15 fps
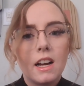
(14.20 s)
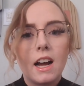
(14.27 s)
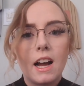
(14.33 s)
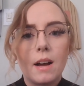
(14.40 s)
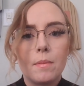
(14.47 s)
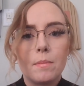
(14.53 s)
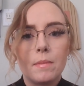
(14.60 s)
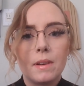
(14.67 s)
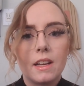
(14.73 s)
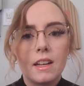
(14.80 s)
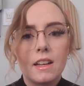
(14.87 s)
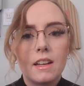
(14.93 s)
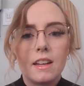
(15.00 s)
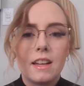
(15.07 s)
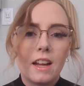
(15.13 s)
Um,
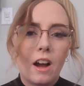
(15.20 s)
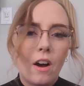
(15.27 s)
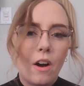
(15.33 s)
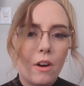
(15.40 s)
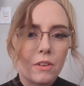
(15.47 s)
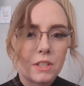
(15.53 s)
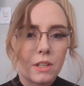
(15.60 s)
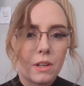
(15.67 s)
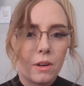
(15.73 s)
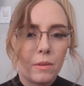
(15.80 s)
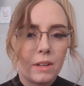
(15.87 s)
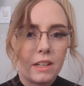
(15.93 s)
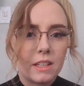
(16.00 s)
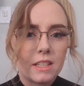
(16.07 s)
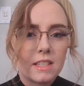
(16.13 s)
Also,
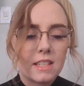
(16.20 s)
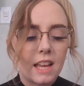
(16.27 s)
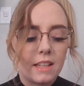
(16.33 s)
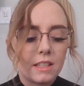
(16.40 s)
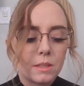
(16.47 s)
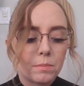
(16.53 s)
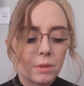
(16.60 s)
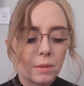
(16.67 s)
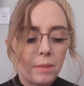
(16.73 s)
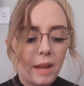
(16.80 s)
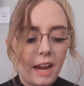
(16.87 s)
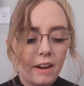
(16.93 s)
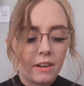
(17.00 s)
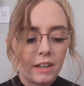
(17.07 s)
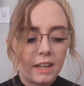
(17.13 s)
in a sense,
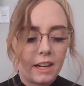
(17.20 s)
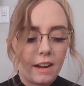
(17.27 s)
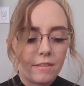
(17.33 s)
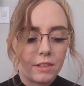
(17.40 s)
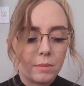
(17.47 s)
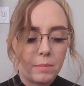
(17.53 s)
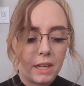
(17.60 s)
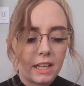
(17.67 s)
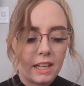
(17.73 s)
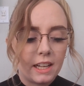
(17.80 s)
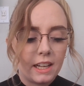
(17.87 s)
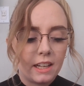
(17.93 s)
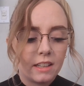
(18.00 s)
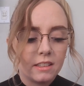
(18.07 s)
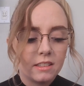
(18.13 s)
preparing
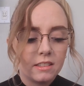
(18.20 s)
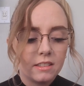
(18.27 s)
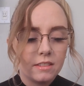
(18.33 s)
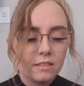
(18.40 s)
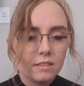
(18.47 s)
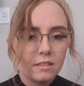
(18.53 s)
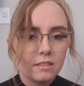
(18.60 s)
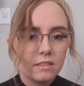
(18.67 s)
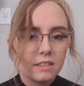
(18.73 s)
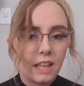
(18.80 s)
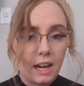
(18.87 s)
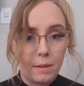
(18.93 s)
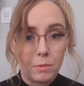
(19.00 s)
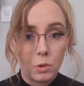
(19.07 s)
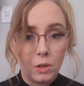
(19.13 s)
everybody
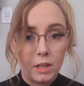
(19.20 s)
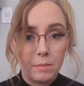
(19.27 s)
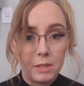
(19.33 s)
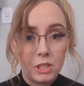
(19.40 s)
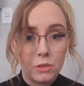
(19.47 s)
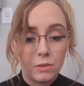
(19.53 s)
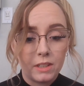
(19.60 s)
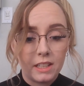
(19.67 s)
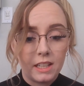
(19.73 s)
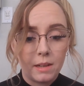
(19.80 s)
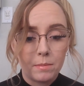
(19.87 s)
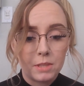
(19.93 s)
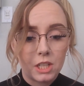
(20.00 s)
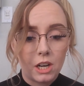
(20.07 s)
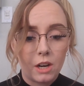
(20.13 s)
that I'm going to be doing
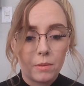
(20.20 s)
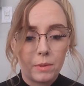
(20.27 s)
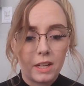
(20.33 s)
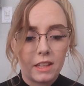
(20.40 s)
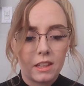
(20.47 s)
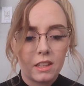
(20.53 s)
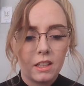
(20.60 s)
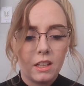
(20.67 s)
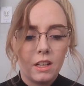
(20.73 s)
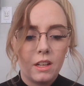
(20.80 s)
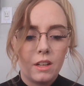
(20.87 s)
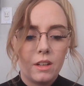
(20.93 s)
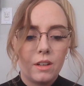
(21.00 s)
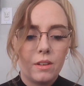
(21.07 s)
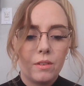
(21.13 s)
EMDR with
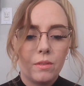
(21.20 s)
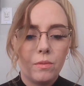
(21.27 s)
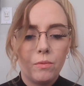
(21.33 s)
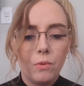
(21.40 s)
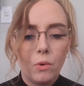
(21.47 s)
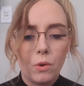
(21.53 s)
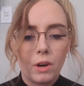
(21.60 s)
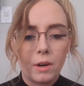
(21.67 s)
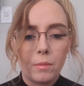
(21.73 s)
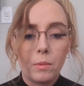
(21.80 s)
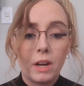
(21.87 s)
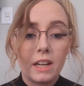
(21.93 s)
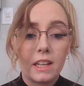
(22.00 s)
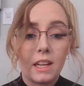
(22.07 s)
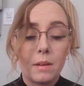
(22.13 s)
for
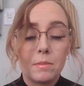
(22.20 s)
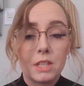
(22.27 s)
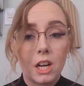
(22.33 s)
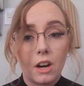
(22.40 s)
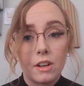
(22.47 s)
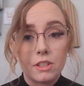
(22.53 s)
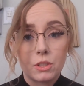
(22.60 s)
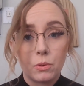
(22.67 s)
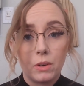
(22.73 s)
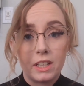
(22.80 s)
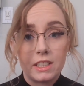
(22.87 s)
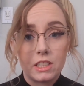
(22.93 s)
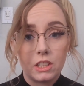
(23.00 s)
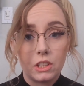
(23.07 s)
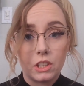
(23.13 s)
what EMDR is
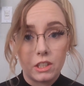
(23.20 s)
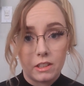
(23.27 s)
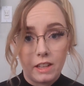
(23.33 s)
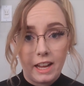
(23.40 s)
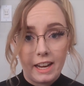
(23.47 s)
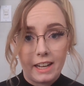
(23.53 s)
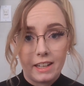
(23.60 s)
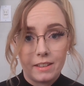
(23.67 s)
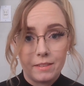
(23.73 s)
going to look like.